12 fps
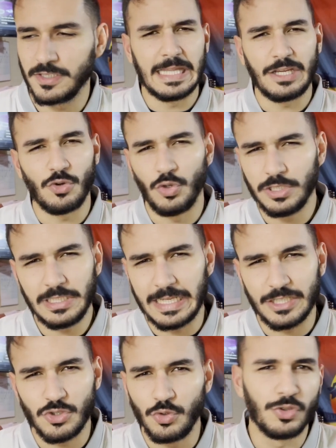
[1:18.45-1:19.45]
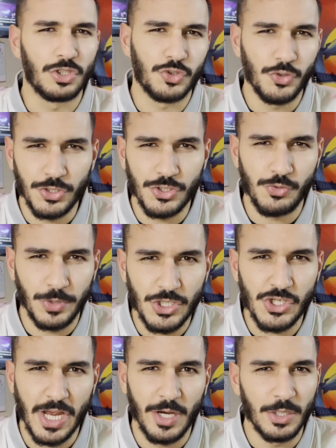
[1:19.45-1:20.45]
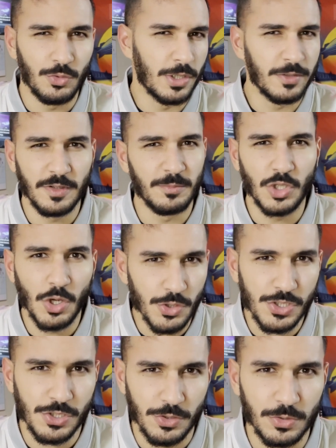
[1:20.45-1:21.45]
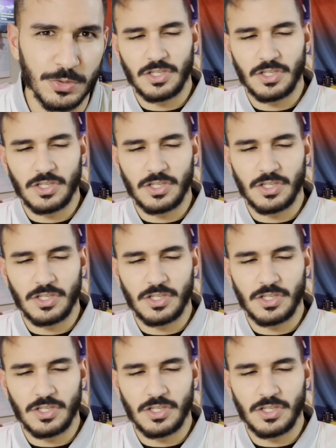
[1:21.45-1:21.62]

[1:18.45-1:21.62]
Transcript: and like only like two recruiters reach out and one of them ghosts you.